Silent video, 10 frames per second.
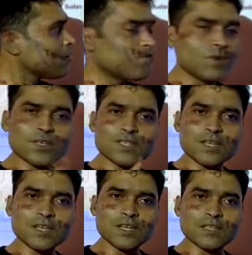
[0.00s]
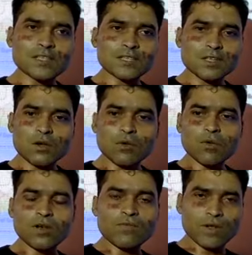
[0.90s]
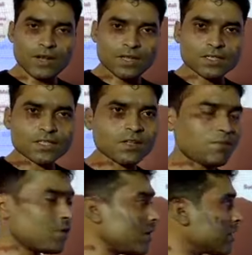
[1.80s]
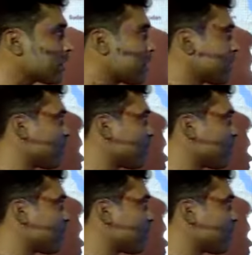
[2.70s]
first thing is we'll finish the political